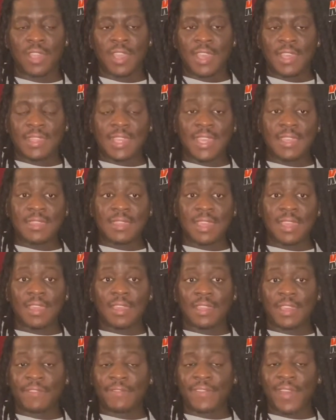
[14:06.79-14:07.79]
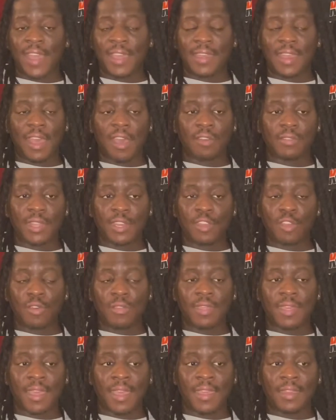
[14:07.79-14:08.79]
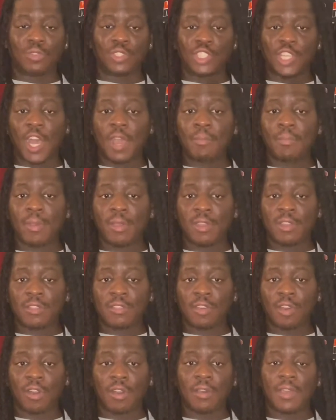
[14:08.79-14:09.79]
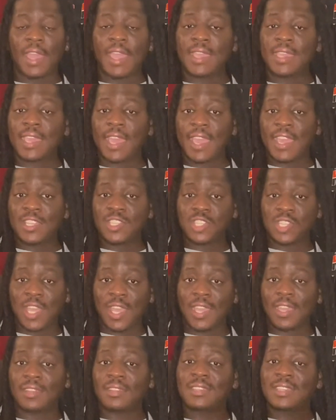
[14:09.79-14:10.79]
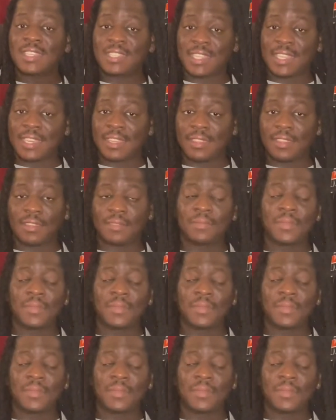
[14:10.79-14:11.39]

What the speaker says: They know that John Bernthal, aka Shane, is Ethan.